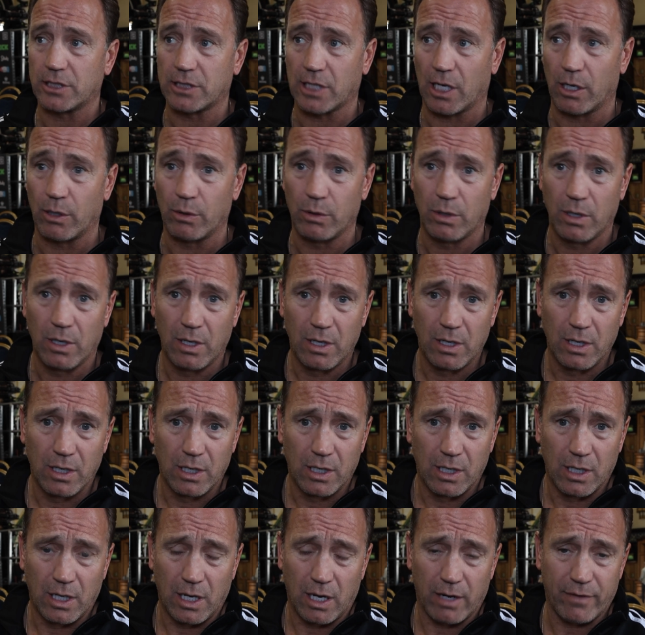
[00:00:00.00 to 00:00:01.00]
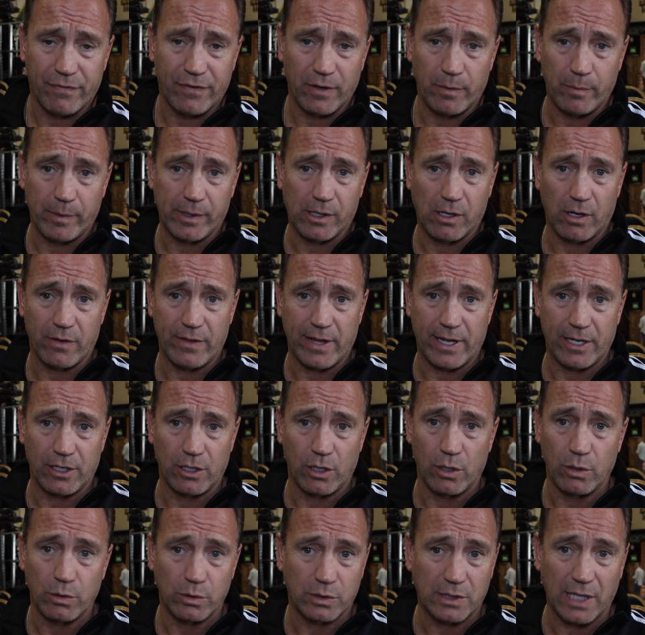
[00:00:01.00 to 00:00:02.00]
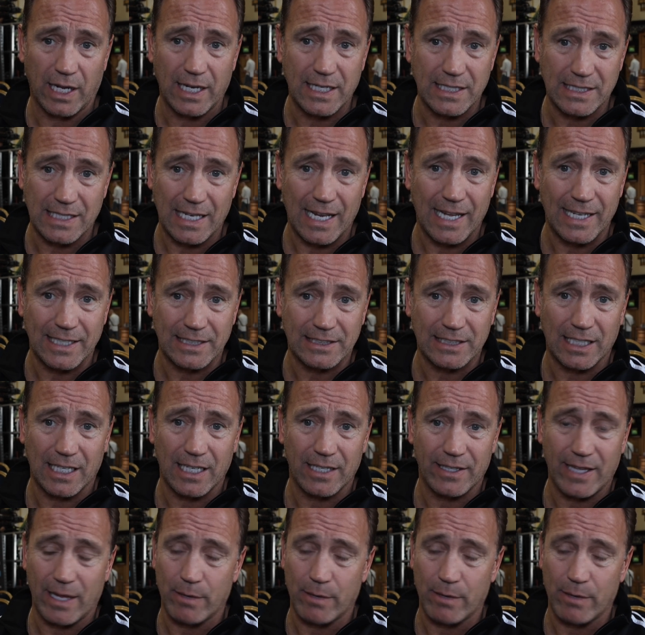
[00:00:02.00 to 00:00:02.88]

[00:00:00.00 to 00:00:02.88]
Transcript: So I think we got that news days later.